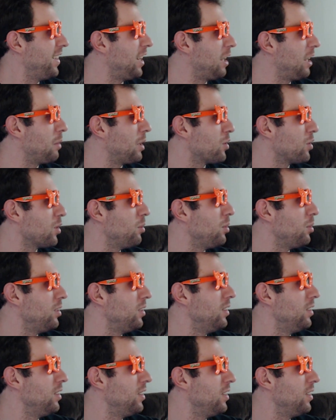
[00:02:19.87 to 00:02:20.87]
It my
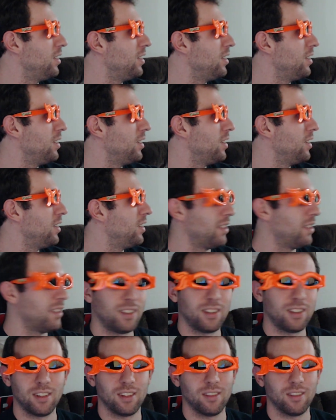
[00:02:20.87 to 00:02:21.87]
tribble.
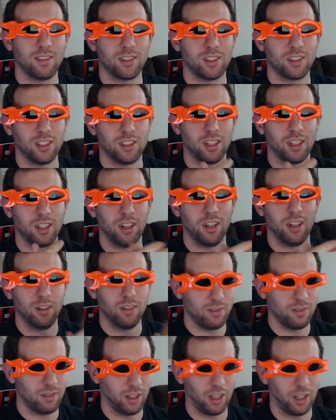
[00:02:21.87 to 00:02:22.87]
She said
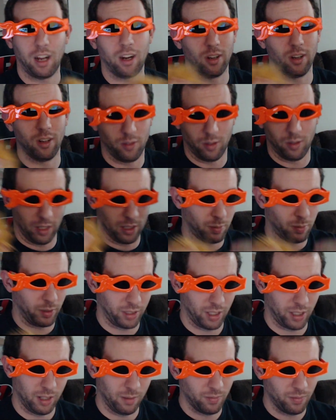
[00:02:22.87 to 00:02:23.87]
no. Well, I don't know if you guys
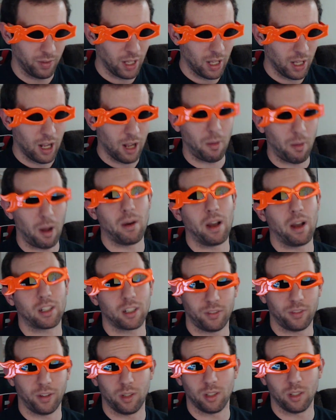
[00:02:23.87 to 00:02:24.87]
picked it up. My
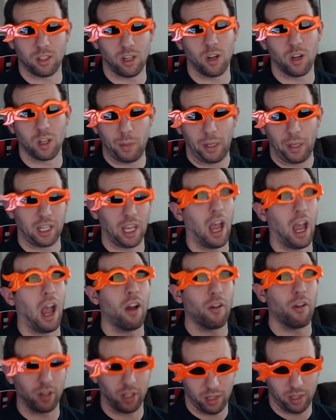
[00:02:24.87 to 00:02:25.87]
microphone doesn't always pick
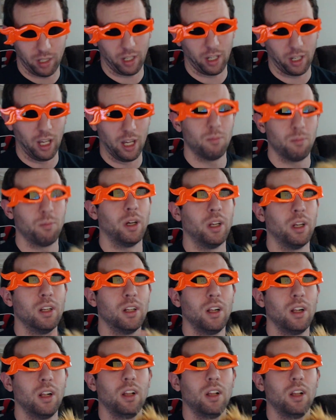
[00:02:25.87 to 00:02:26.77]
everything up, but